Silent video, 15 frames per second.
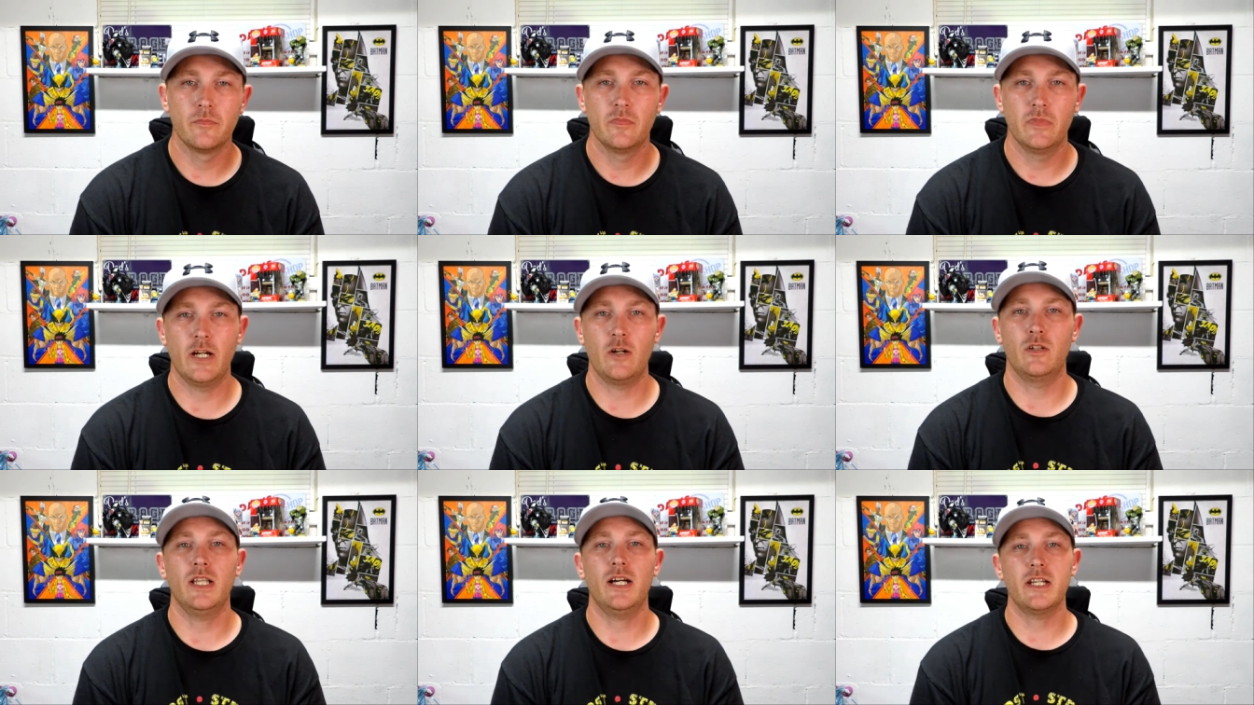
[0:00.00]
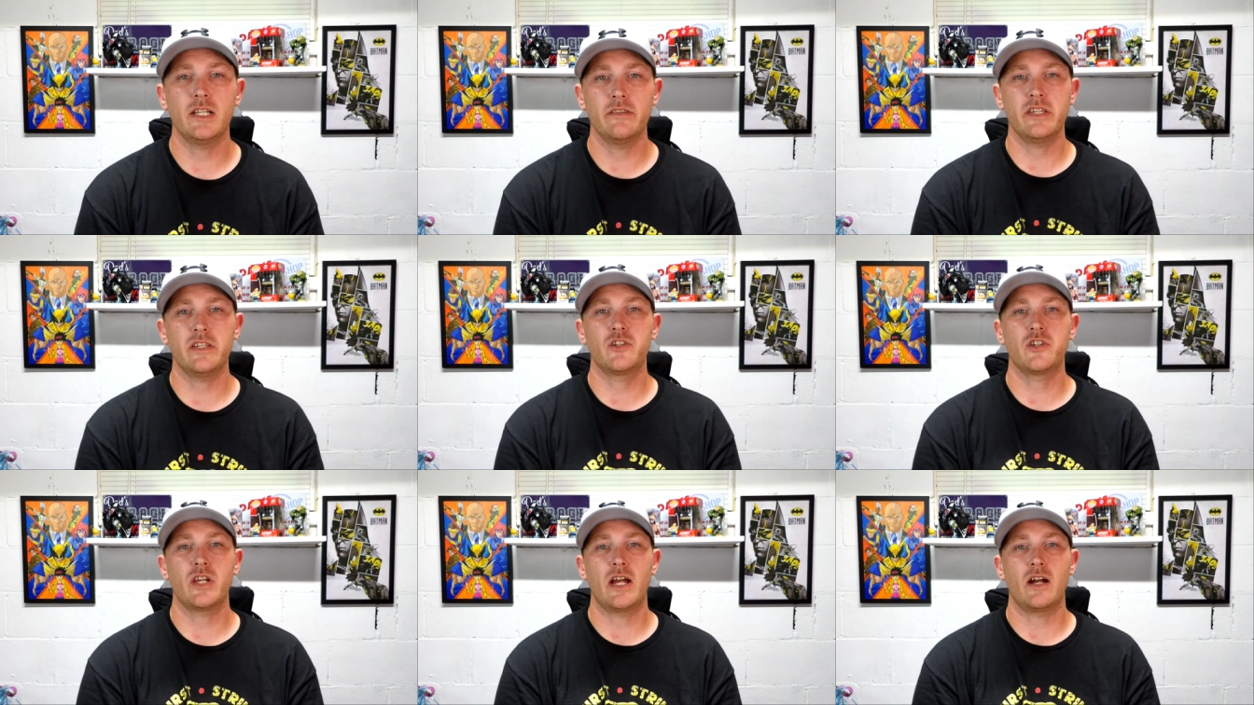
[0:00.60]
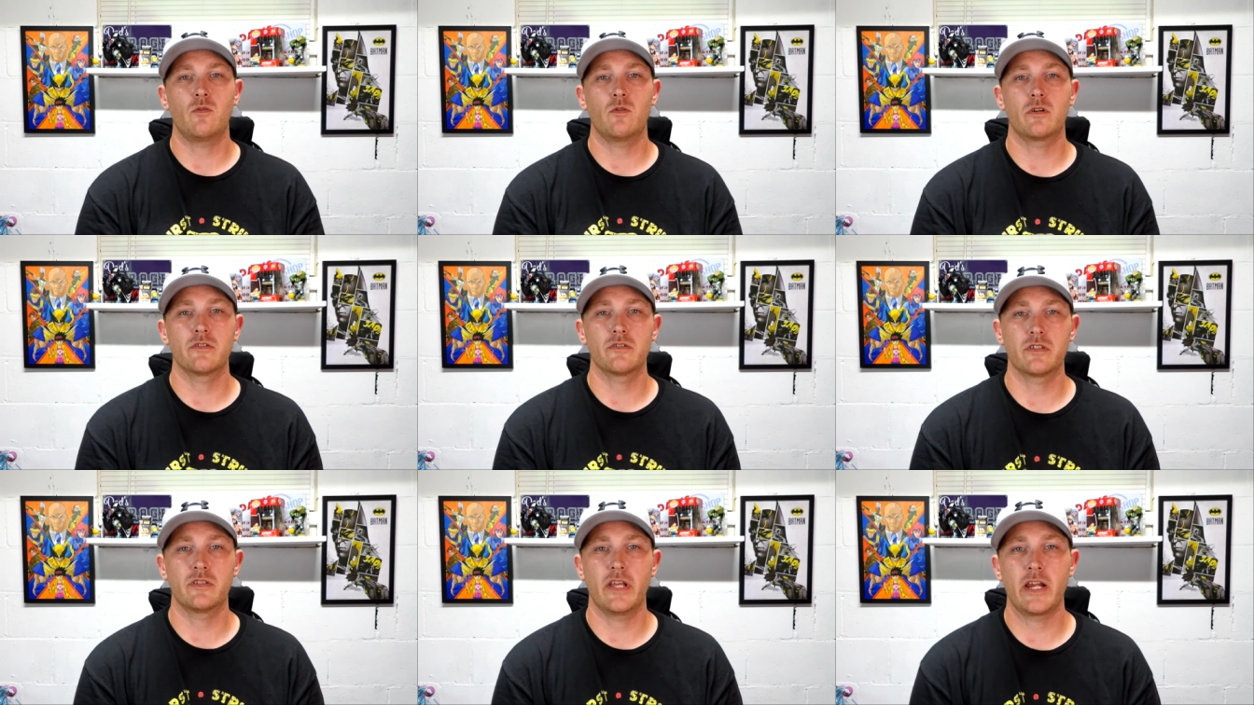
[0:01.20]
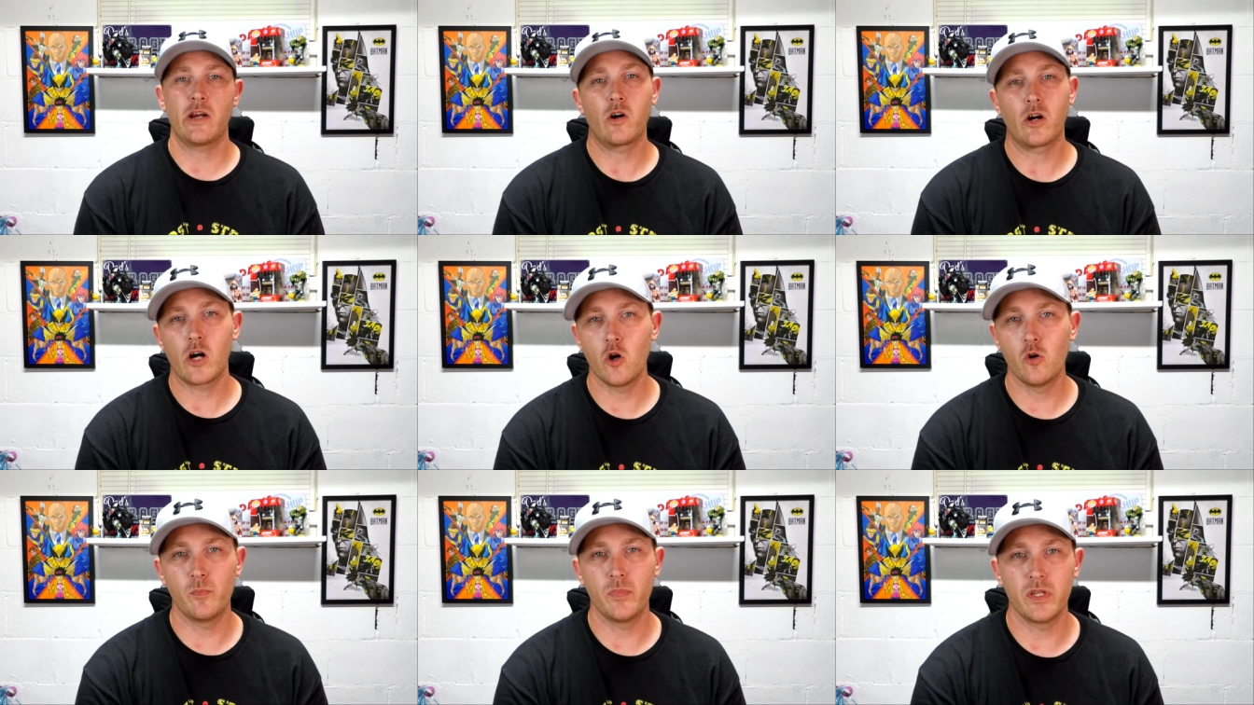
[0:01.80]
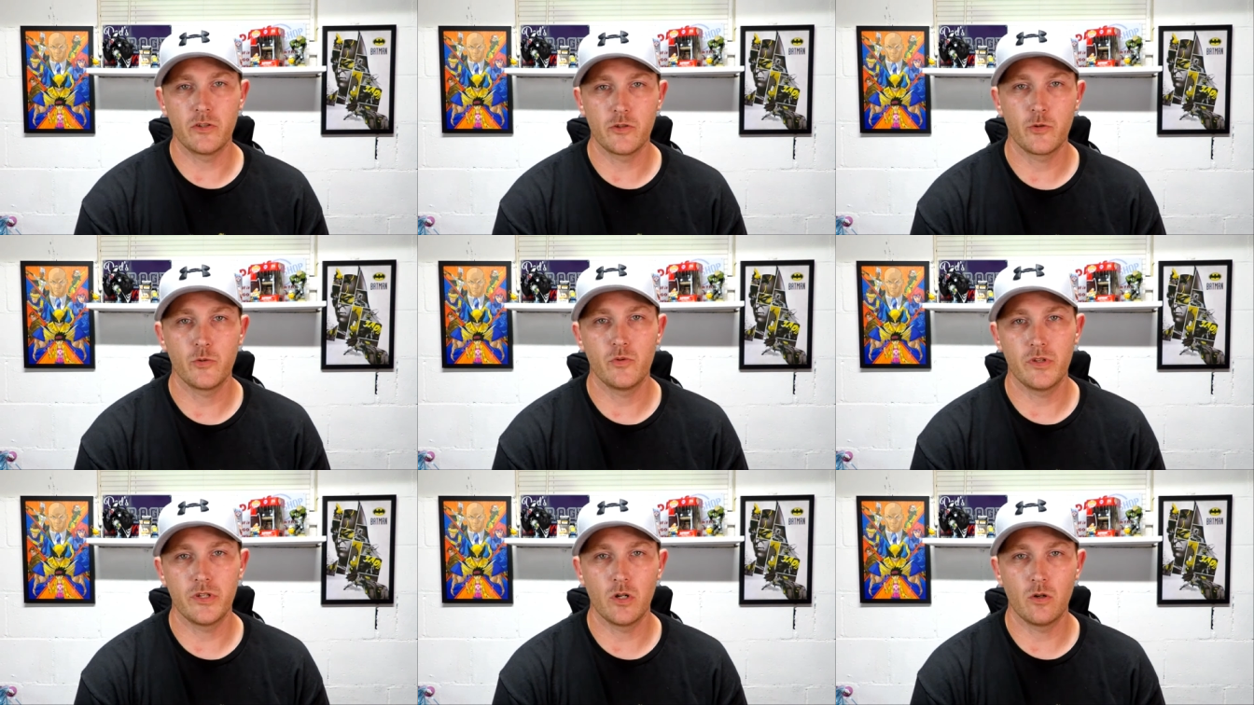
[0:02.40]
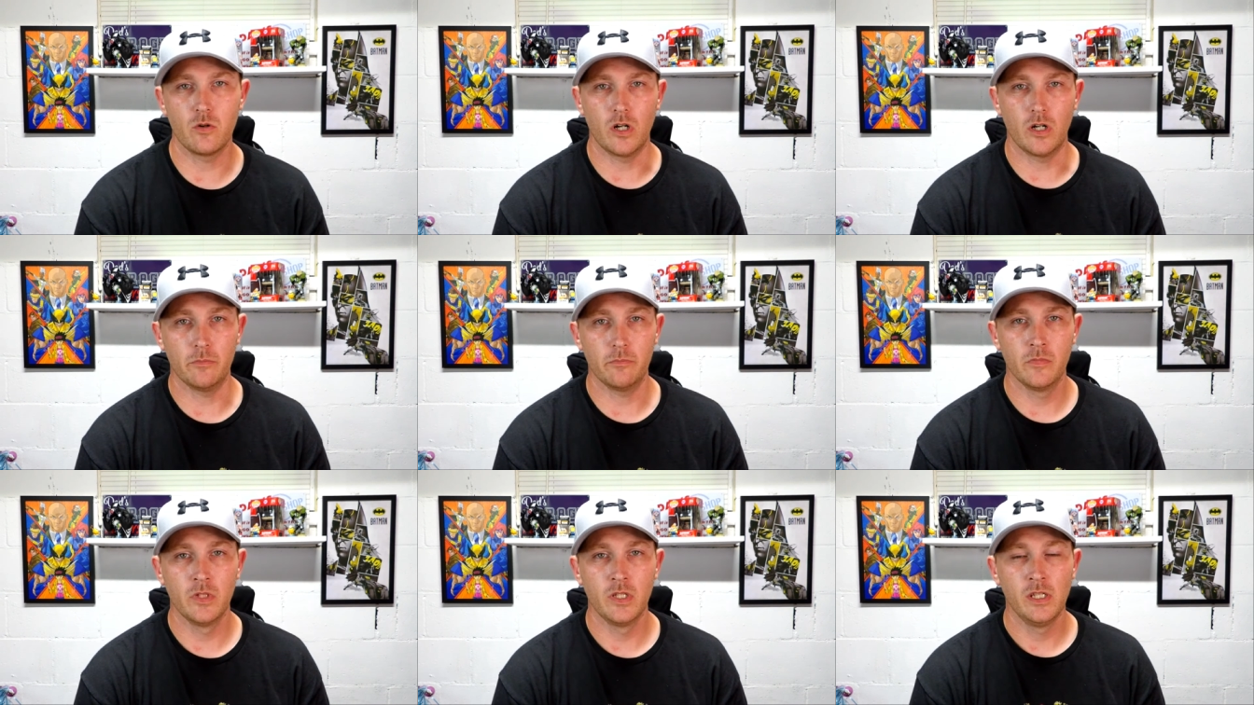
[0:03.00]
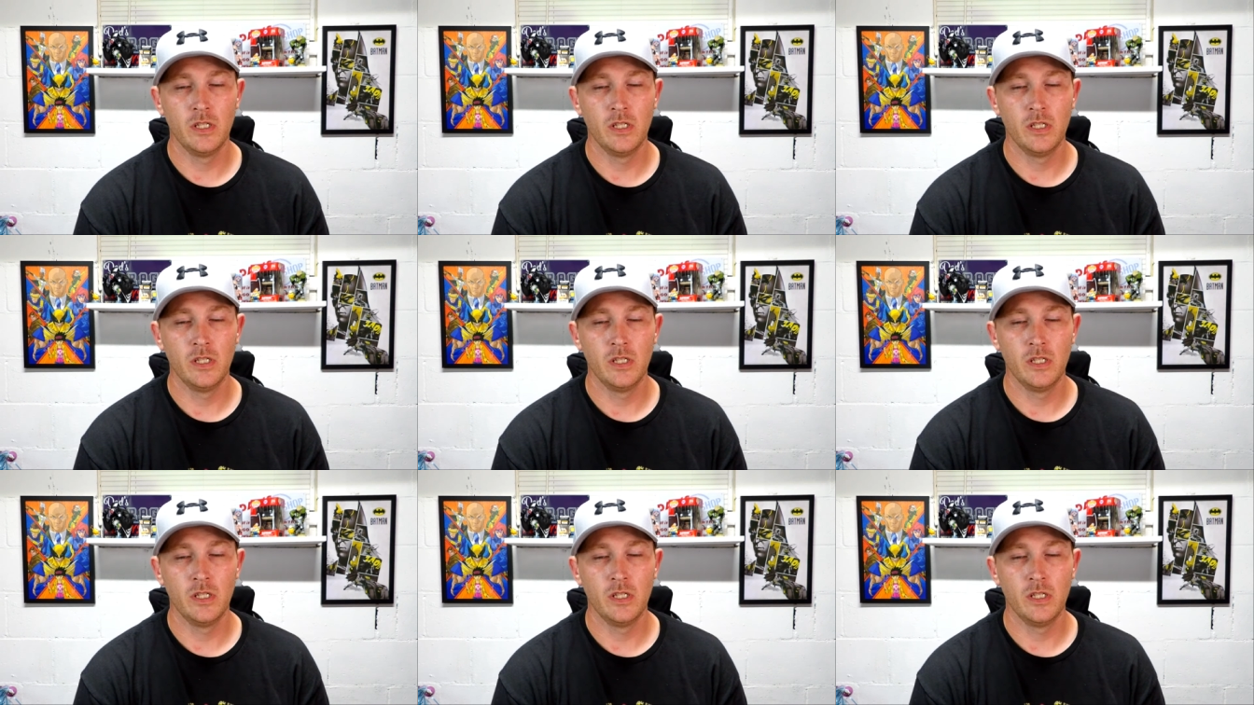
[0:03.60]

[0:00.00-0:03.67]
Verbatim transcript: Now, a lot of these showers, they are open to the dorm.